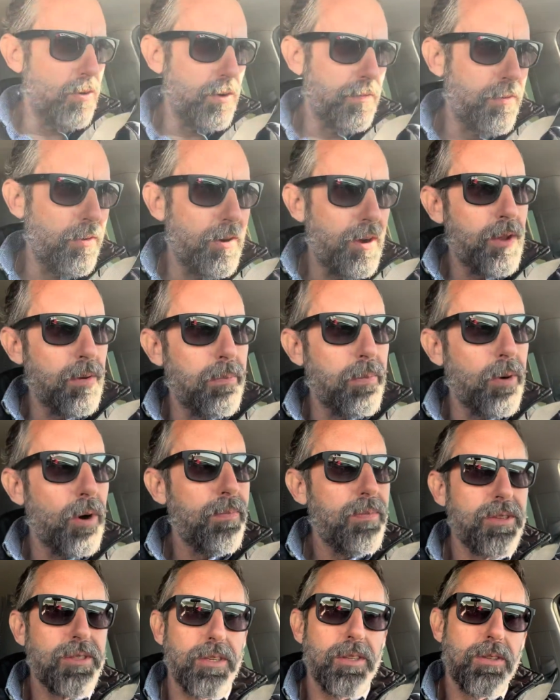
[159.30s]
for other
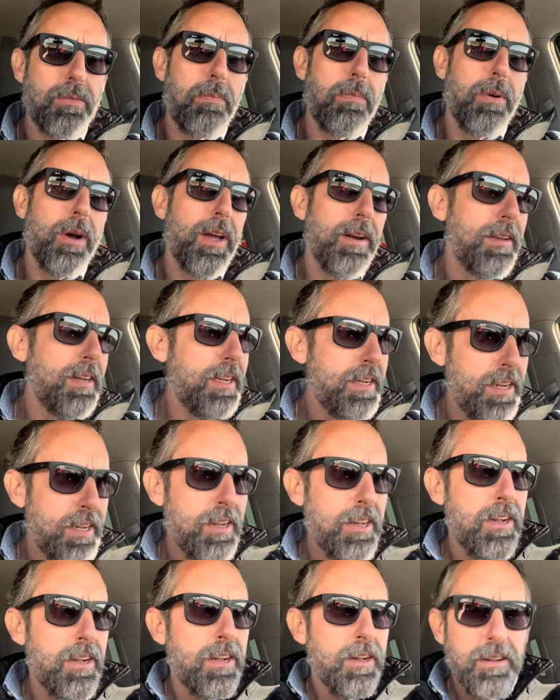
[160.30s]
purposes but
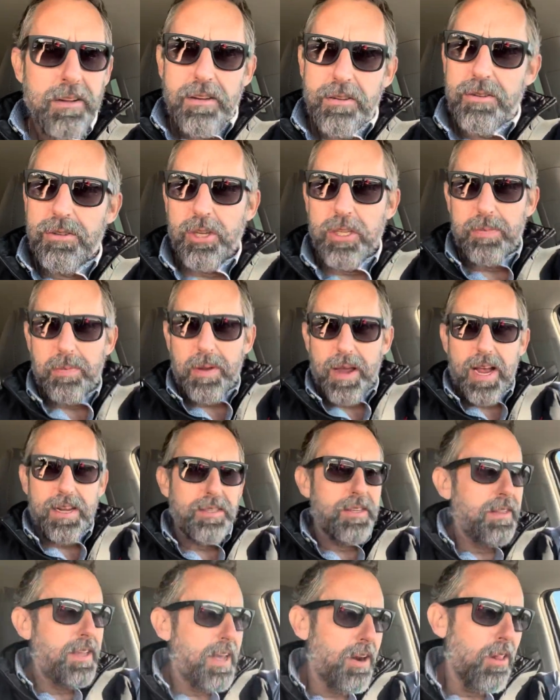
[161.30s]
just
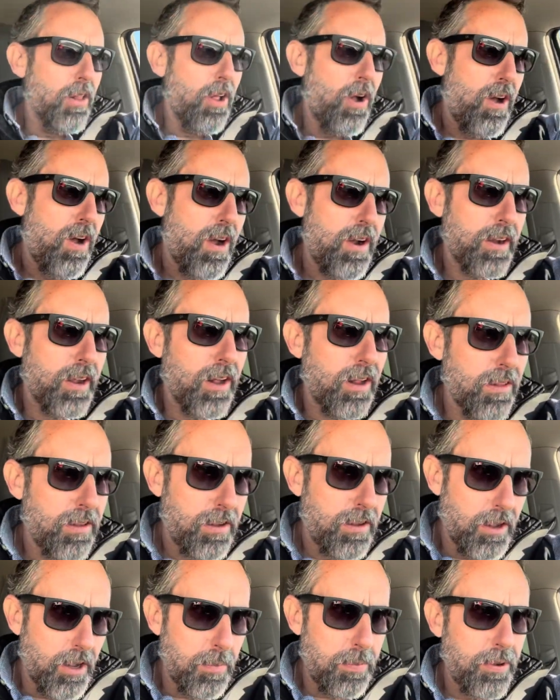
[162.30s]
passing that along i'll
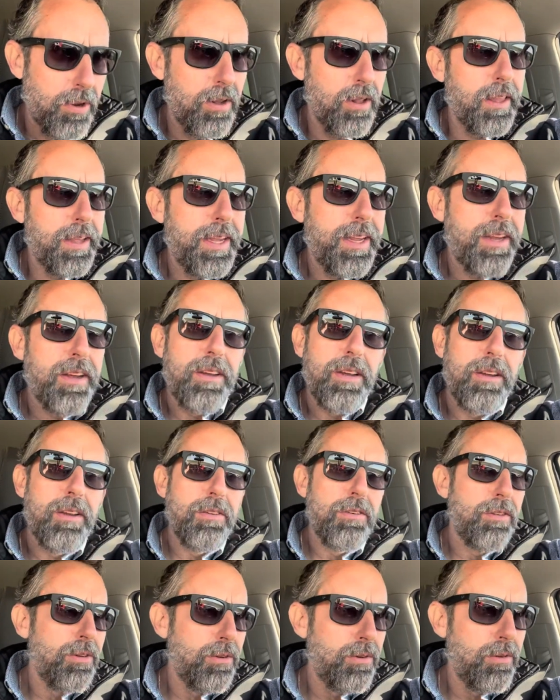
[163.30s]
i'll put a link
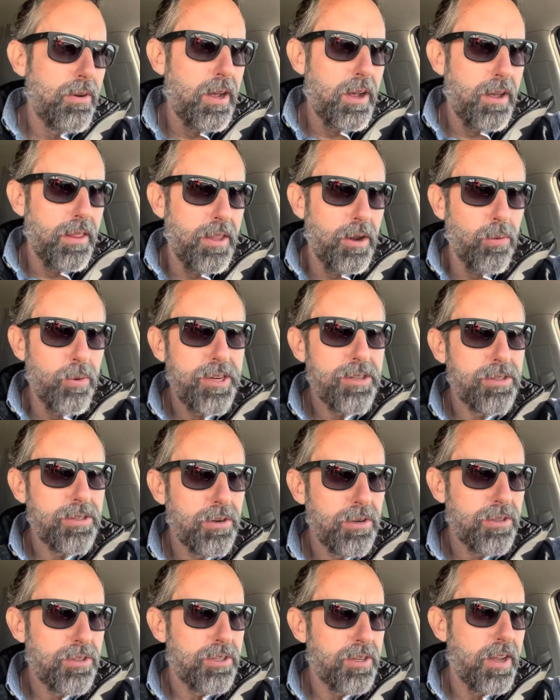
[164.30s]
to uh, the
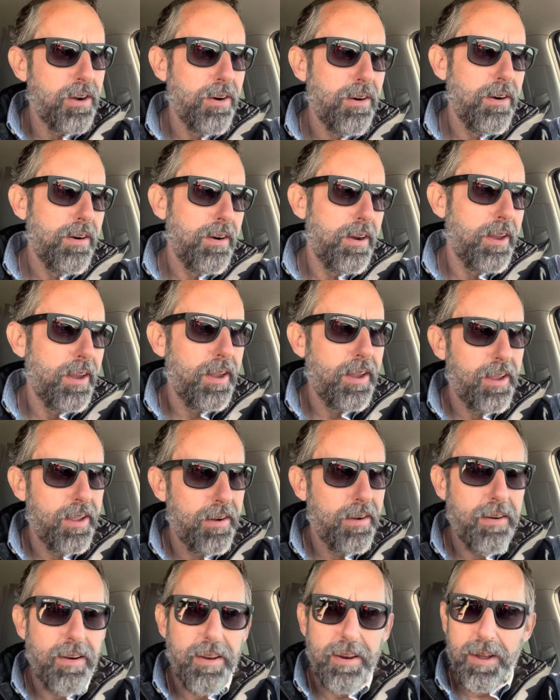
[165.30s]
research center
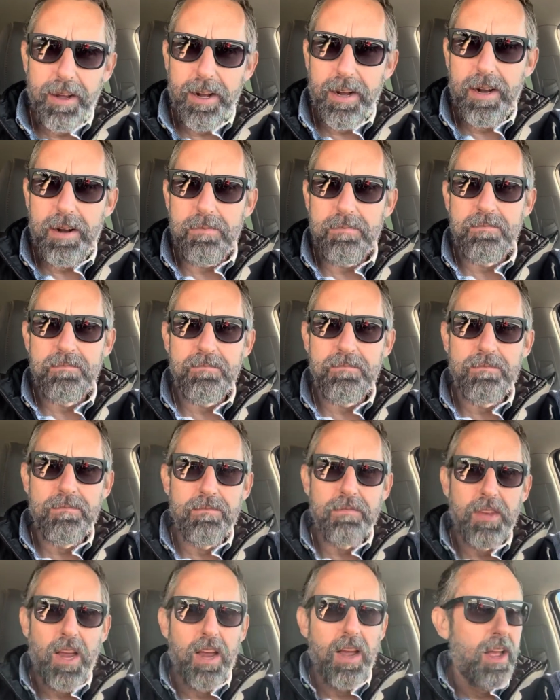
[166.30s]
and uh,
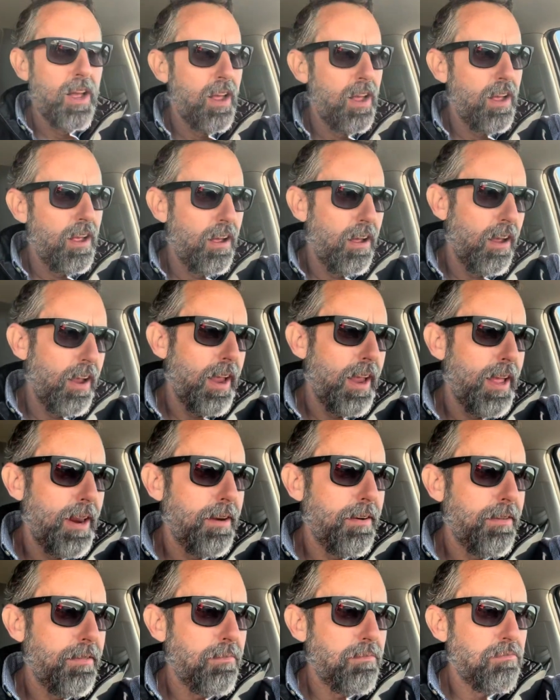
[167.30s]

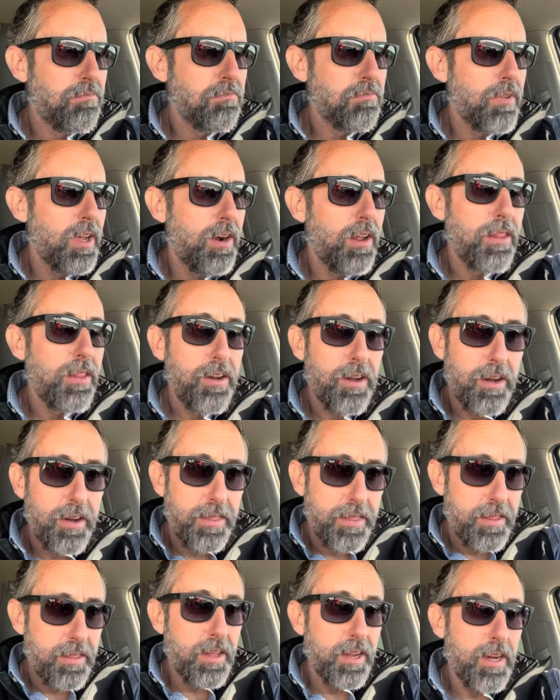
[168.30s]
and another good
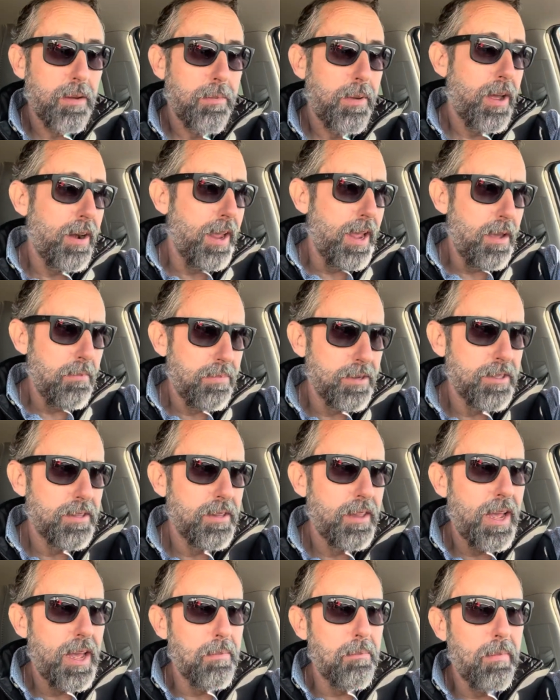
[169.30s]
thing about hemp is
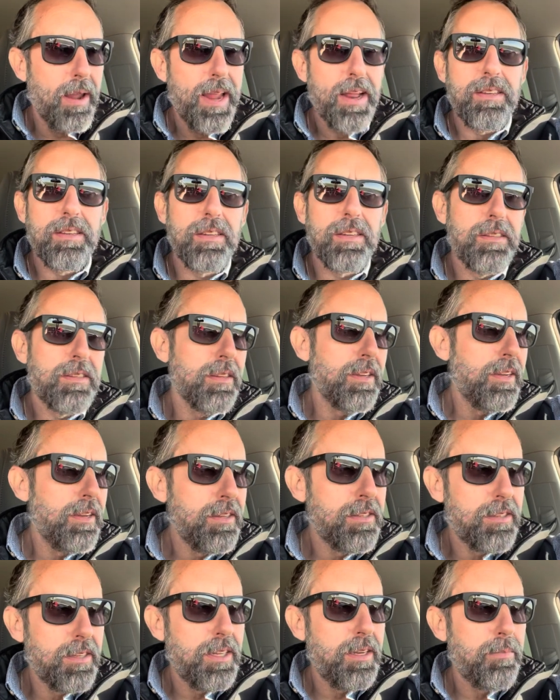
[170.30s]
that mantis
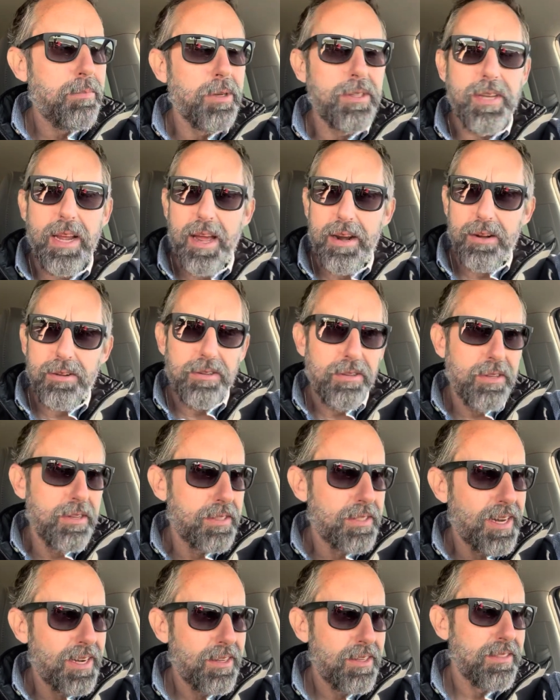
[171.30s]
ec botanical
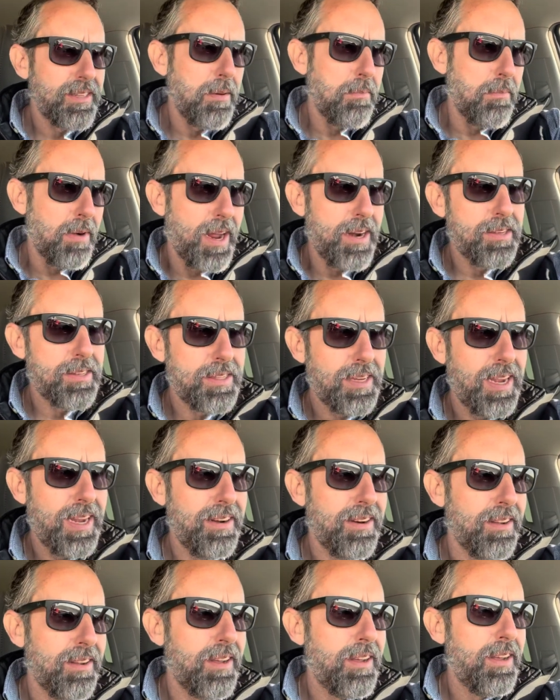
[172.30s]
insecticide
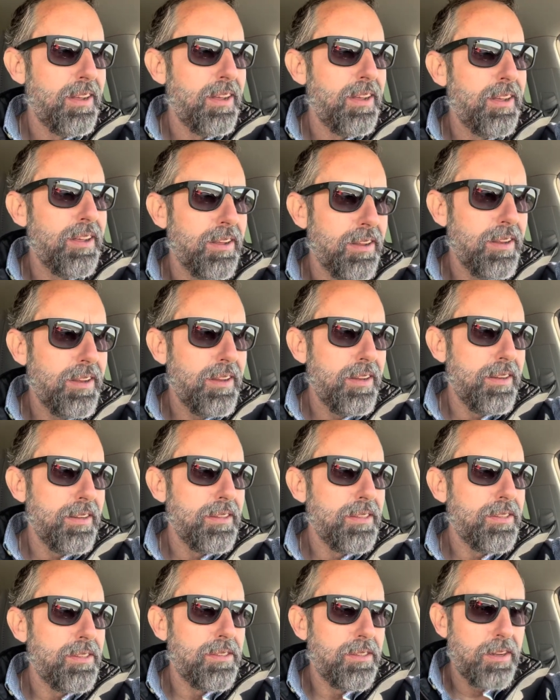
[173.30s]
miticide
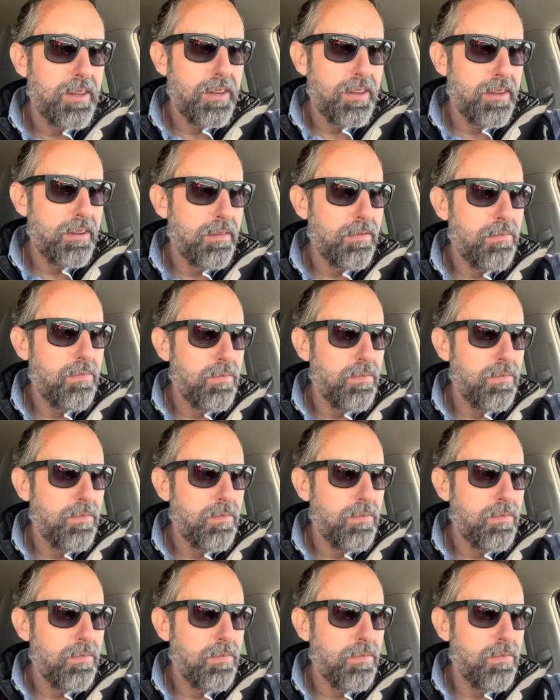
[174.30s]
is uh,